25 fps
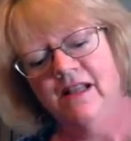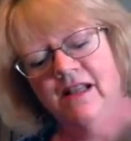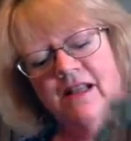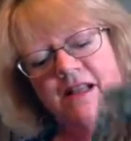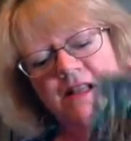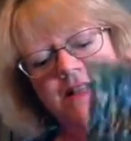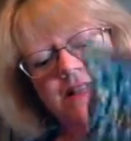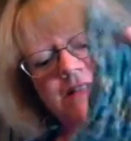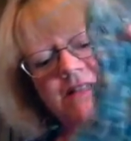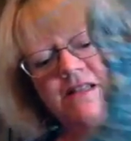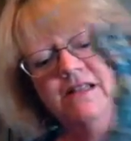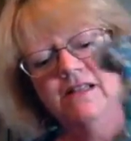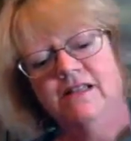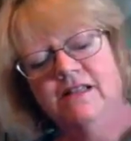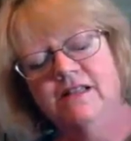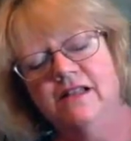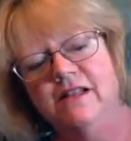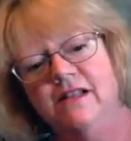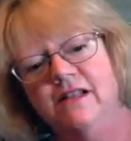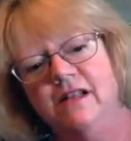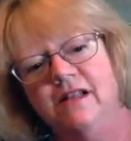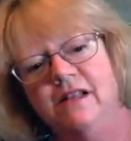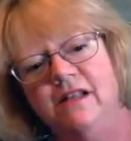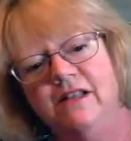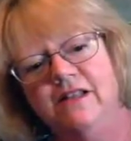And
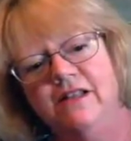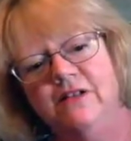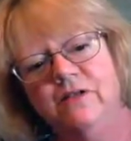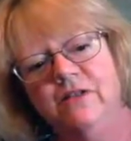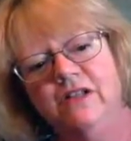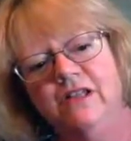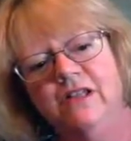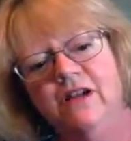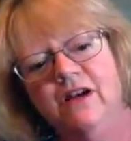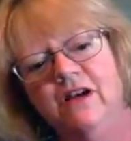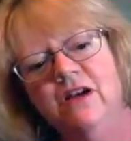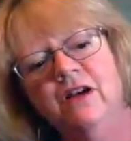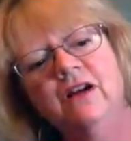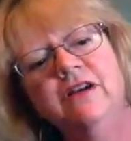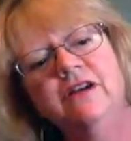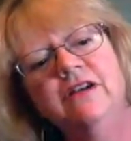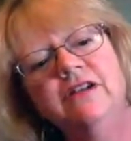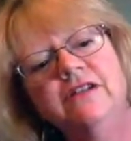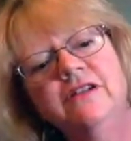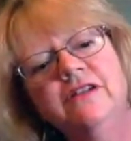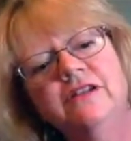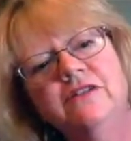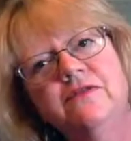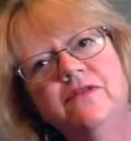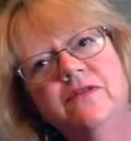the yarn
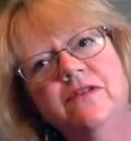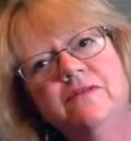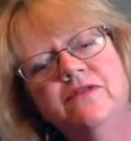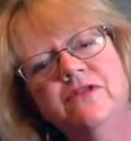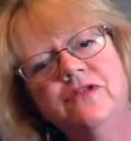is from